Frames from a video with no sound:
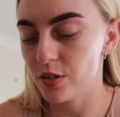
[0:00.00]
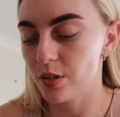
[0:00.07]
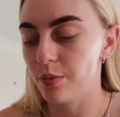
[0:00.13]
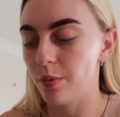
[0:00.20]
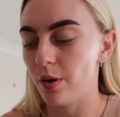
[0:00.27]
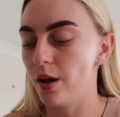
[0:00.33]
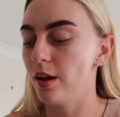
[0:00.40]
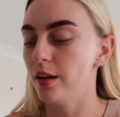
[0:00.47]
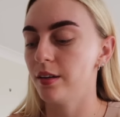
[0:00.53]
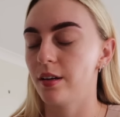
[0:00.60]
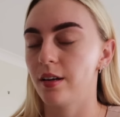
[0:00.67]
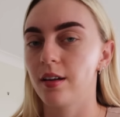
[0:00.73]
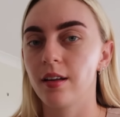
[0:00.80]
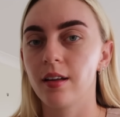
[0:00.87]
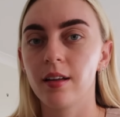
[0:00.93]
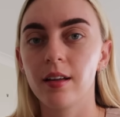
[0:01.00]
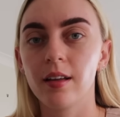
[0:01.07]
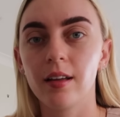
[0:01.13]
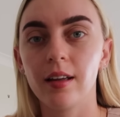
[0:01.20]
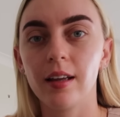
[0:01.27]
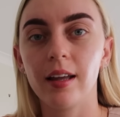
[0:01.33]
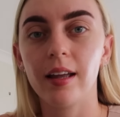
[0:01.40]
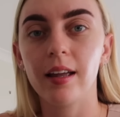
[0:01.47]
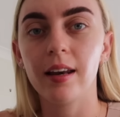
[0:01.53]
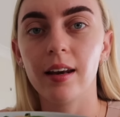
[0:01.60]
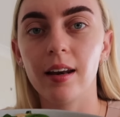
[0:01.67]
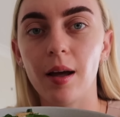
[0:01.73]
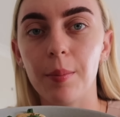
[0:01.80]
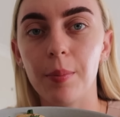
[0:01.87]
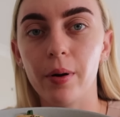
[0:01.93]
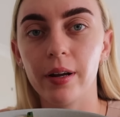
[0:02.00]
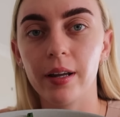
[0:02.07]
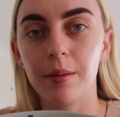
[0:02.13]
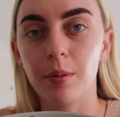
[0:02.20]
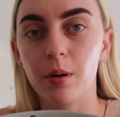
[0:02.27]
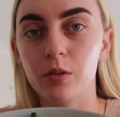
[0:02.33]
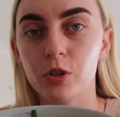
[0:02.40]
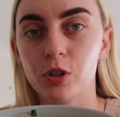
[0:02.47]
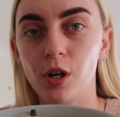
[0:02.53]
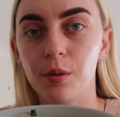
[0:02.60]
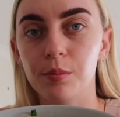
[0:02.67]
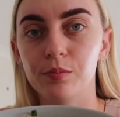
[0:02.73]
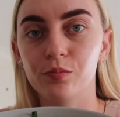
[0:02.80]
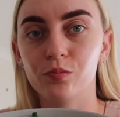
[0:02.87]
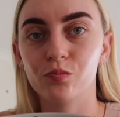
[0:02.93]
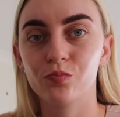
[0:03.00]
should work in a poke bowl shop.